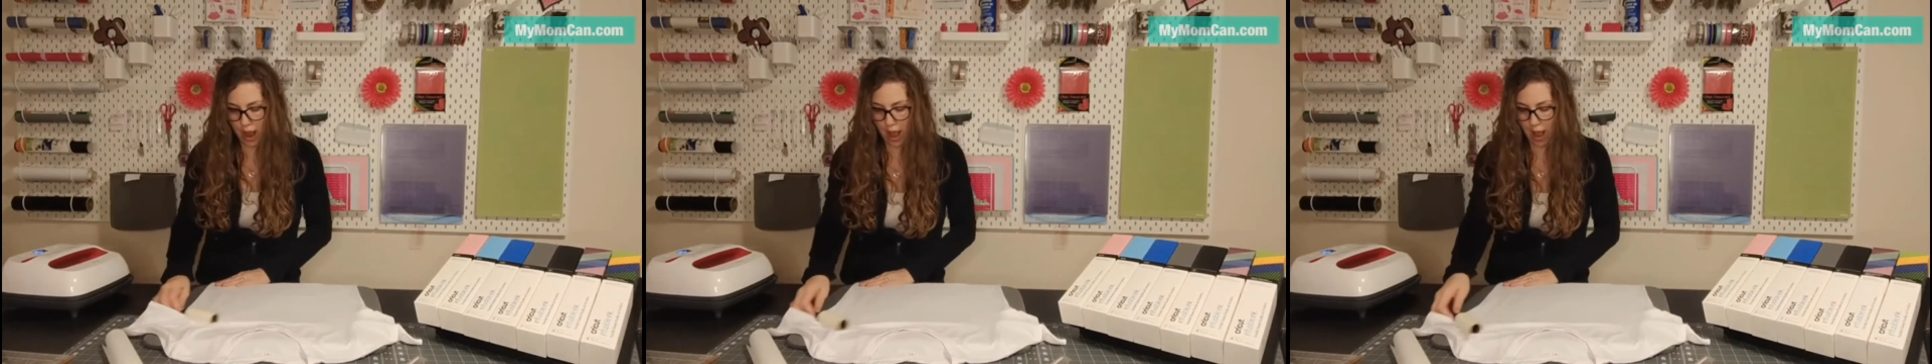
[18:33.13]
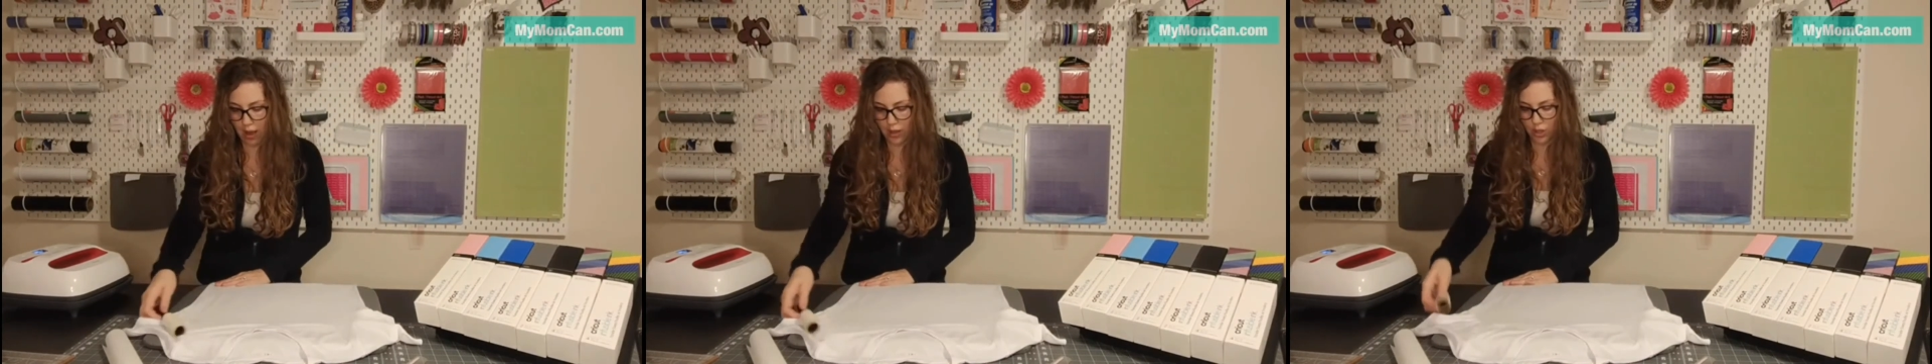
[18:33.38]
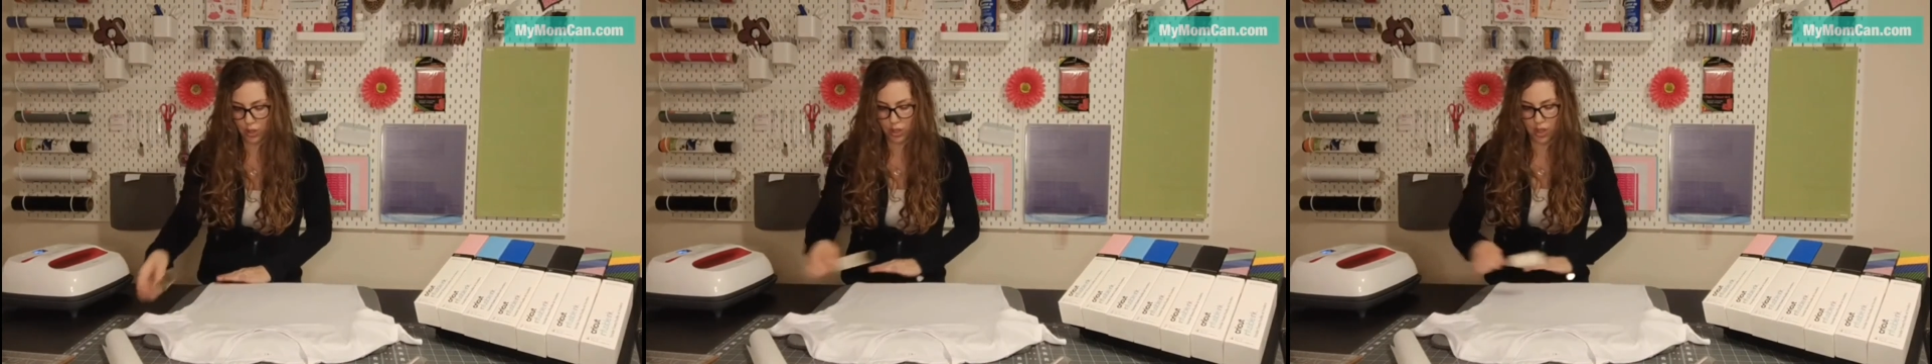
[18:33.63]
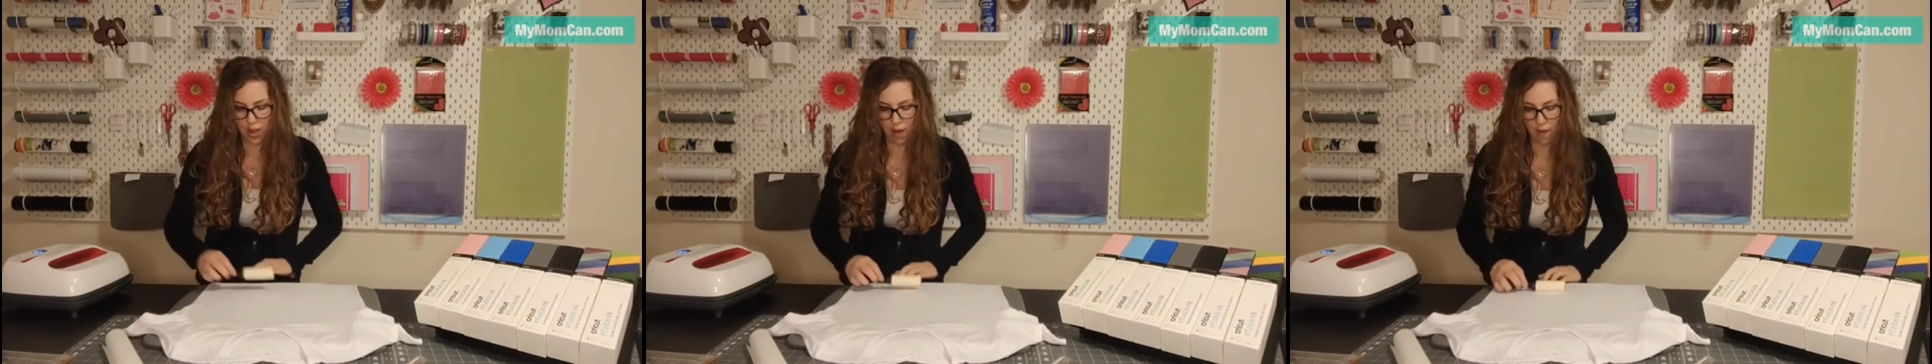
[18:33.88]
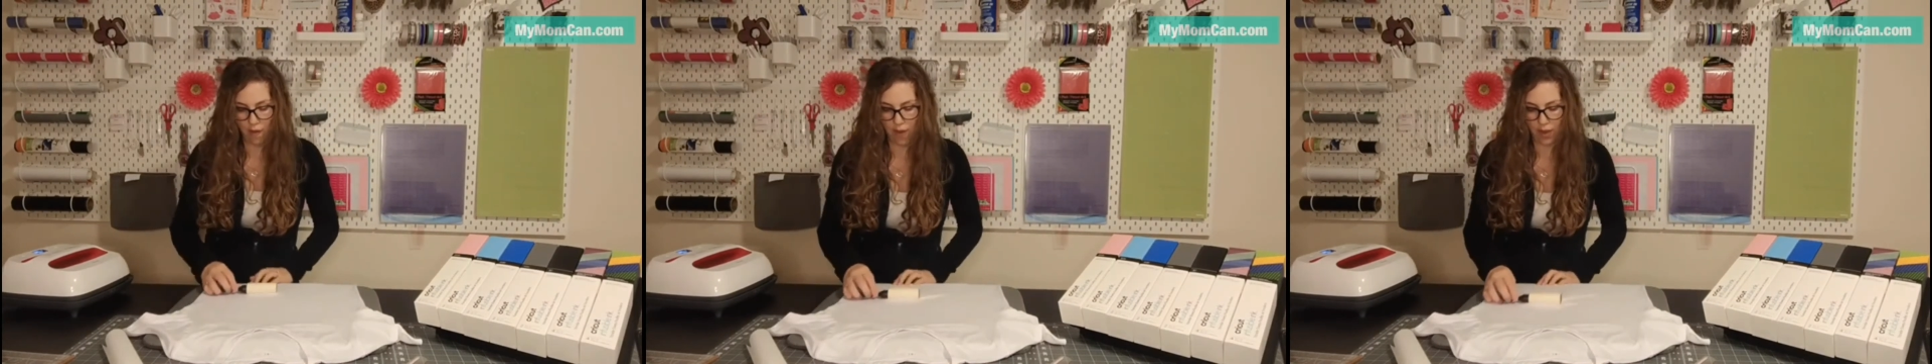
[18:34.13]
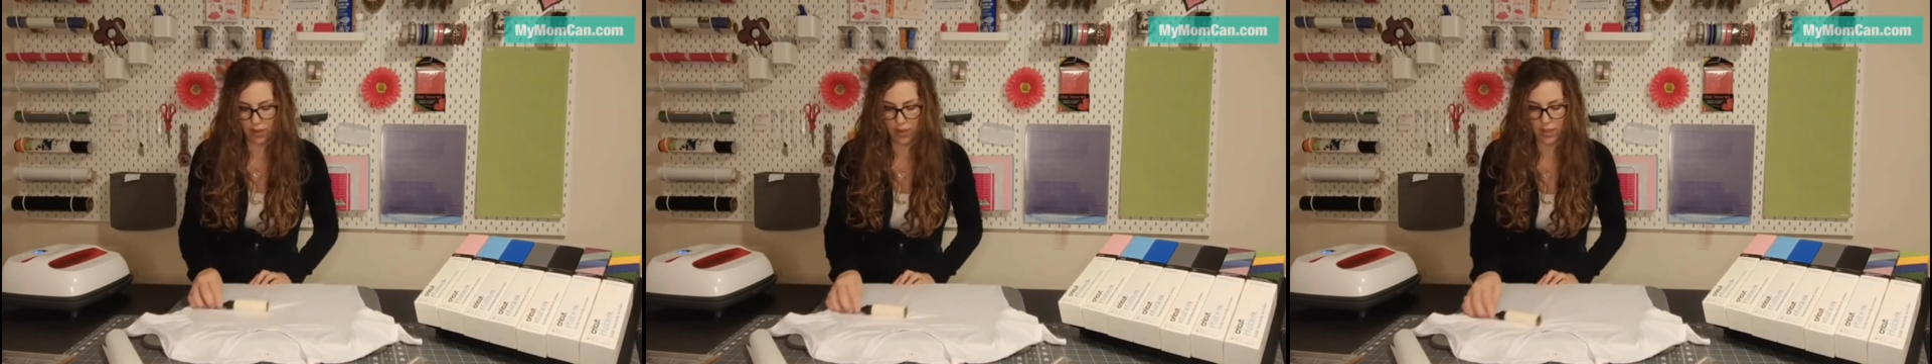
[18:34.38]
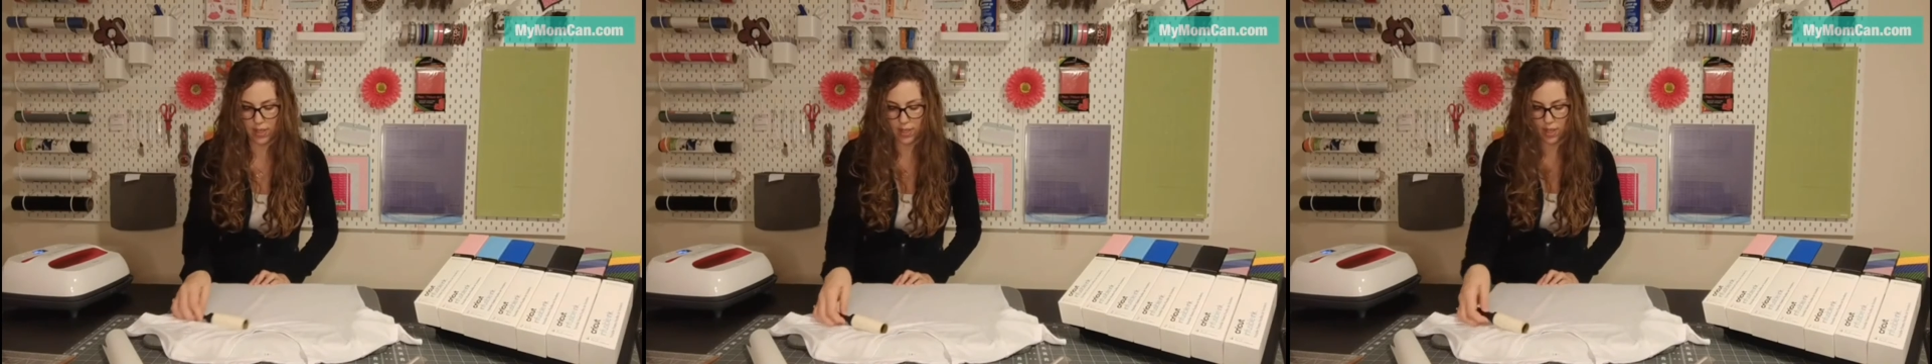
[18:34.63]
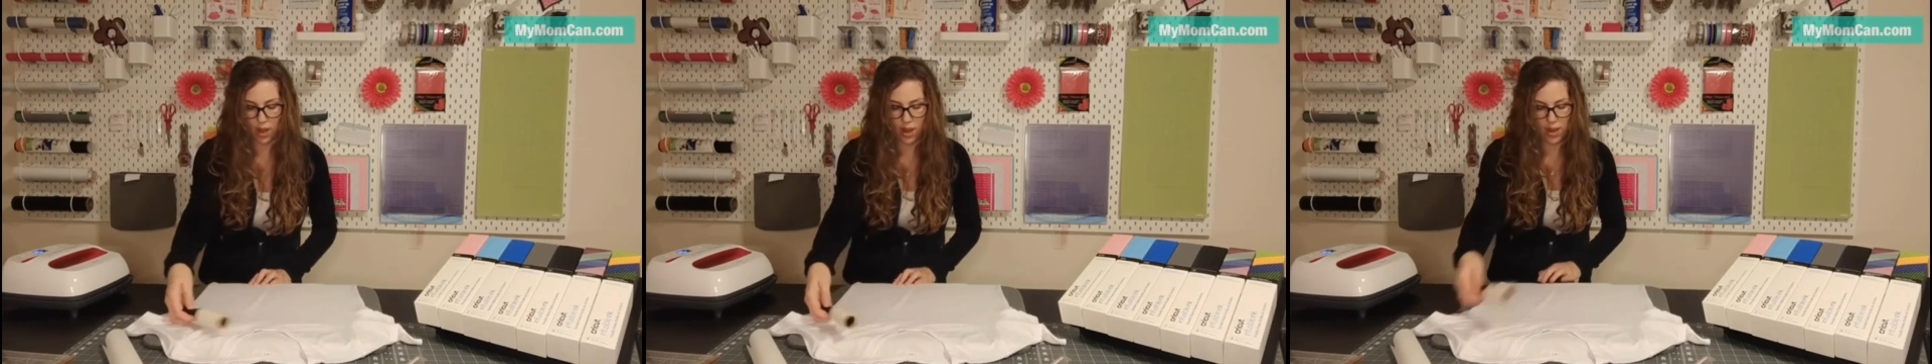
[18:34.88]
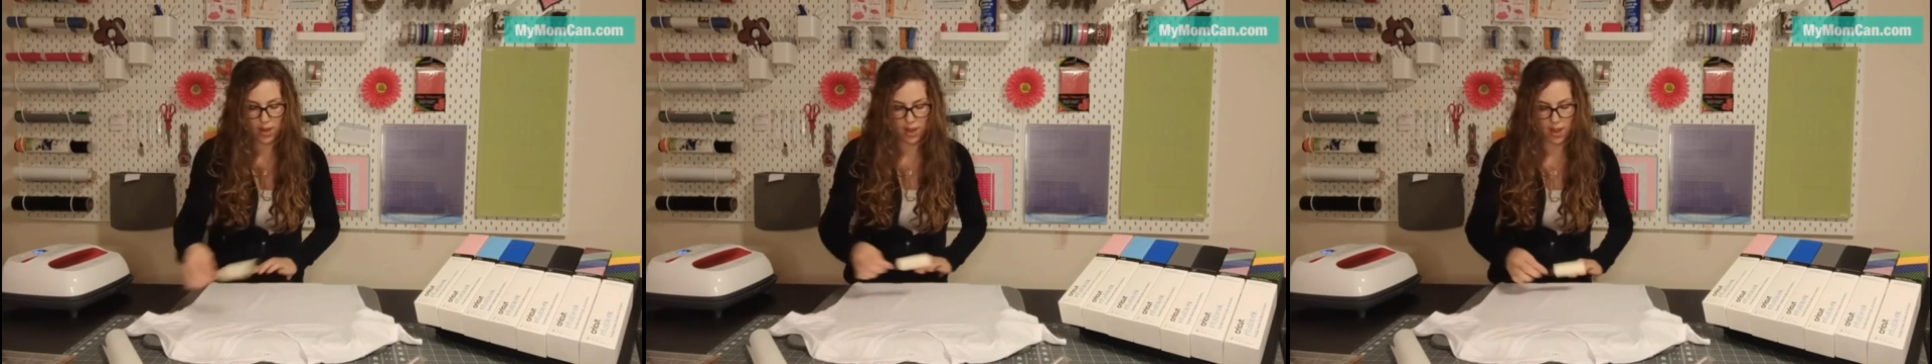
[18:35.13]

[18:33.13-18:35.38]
actually affect the design,